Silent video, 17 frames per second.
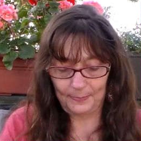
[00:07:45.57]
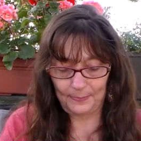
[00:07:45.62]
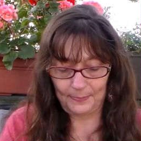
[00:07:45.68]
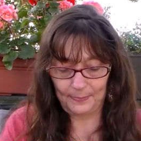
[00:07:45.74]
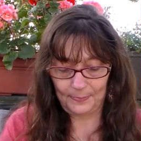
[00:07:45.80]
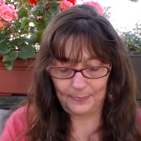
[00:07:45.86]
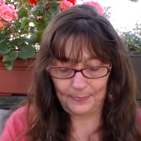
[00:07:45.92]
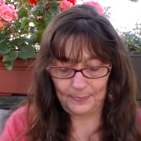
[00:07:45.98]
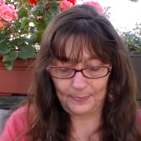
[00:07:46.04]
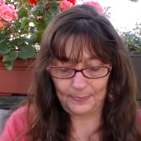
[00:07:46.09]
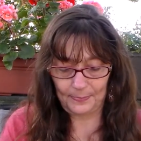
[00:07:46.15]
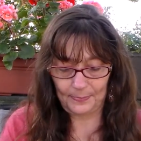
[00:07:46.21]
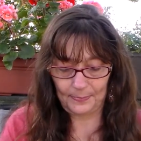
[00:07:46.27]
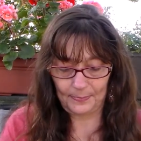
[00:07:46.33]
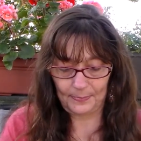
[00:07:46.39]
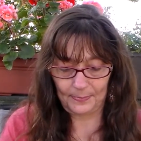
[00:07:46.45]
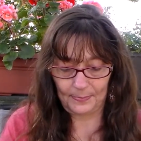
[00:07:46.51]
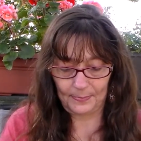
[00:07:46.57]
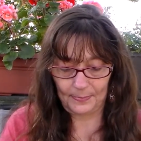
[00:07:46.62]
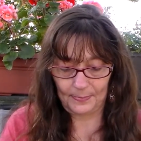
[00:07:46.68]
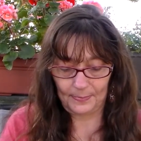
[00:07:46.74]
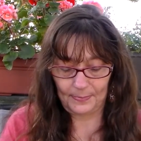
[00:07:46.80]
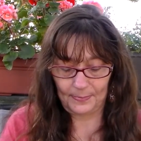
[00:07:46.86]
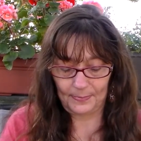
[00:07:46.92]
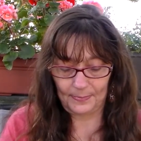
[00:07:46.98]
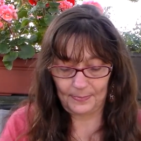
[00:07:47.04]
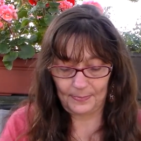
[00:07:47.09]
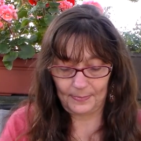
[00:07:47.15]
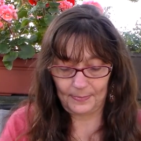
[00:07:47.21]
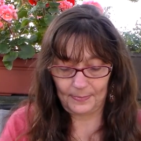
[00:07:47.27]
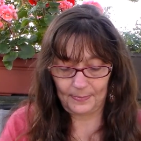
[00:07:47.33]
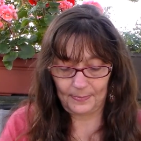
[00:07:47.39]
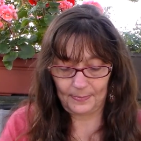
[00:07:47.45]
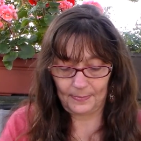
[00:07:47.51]

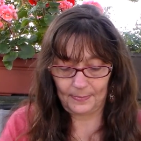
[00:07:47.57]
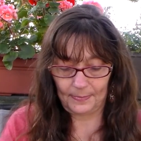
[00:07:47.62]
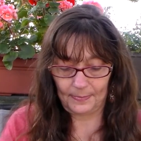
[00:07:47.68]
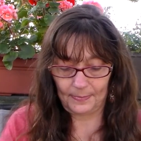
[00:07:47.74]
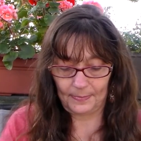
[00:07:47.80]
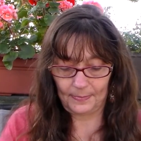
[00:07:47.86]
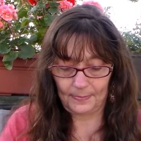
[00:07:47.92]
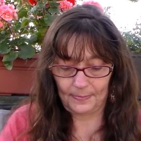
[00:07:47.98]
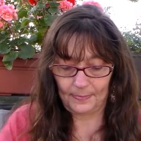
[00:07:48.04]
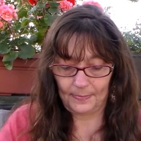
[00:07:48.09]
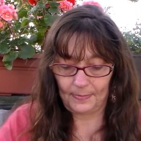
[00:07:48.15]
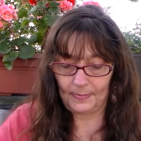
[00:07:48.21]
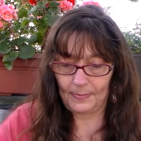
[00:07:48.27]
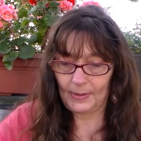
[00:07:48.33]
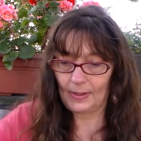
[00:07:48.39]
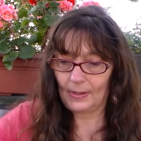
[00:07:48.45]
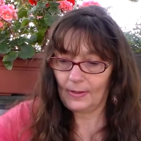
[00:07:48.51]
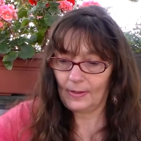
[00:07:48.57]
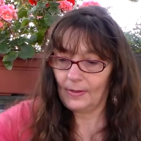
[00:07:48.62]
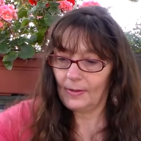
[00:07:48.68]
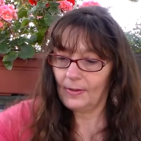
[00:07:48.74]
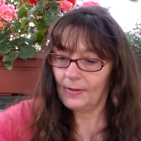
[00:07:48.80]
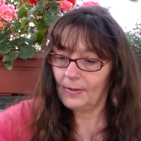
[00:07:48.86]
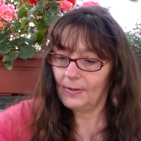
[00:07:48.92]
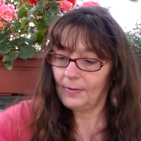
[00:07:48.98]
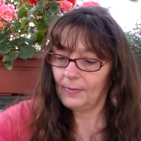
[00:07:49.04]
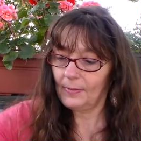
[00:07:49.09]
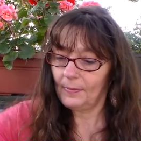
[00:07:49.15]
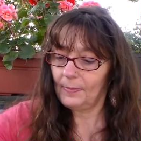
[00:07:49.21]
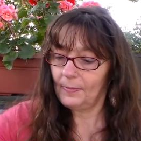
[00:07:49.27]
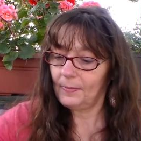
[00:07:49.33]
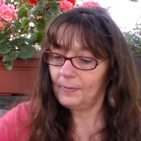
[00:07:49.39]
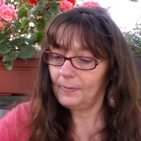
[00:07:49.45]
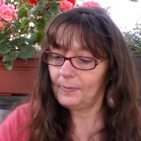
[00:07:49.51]

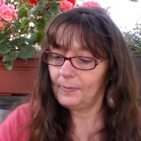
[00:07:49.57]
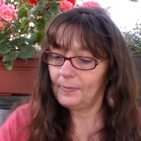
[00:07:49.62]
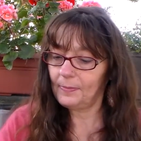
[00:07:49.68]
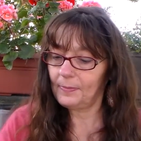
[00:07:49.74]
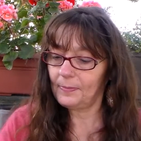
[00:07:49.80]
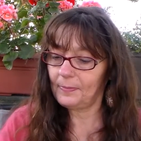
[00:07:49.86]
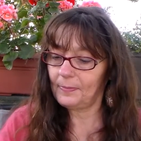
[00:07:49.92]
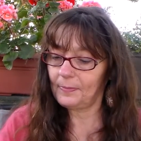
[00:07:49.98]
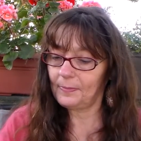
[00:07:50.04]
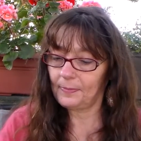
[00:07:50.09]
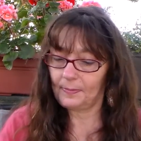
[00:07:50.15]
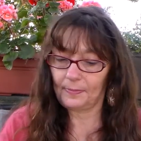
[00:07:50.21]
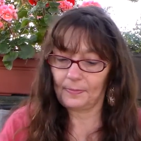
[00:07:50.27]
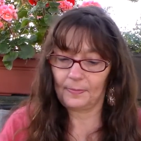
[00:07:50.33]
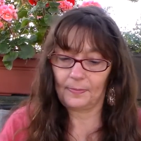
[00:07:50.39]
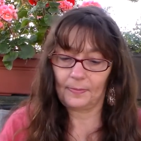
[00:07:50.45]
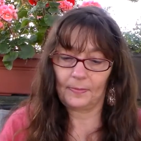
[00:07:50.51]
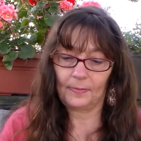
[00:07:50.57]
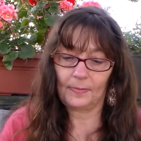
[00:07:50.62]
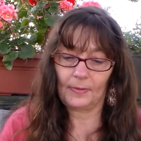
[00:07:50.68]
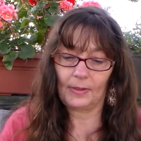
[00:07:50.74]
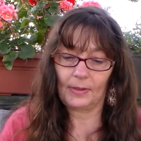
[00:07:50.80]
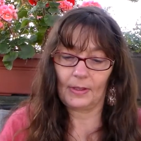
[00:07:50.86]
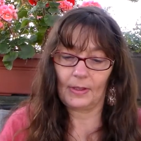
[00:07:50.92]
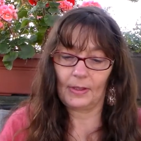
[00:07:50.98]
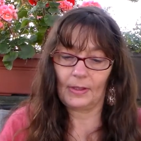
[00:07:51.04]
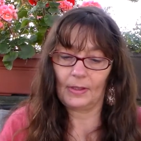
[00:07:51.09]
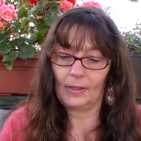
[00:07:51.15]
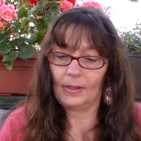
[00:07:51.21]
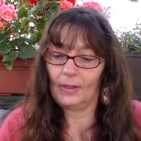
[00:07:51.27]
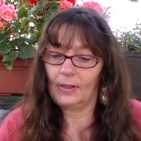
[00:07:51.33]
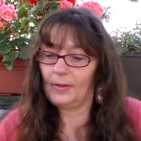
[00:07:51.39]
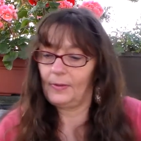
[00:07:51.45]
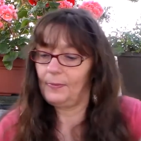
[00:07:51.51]

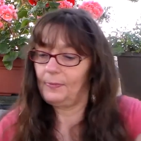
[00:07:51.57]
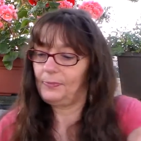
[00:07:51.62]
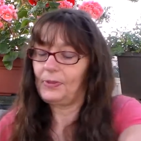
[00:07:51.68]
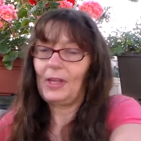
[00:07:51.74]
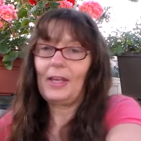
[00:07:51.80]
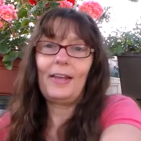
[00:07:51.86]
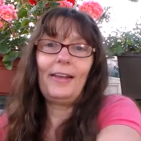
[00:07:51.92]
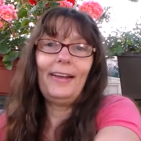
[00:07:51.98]
No one is speaking in this clip.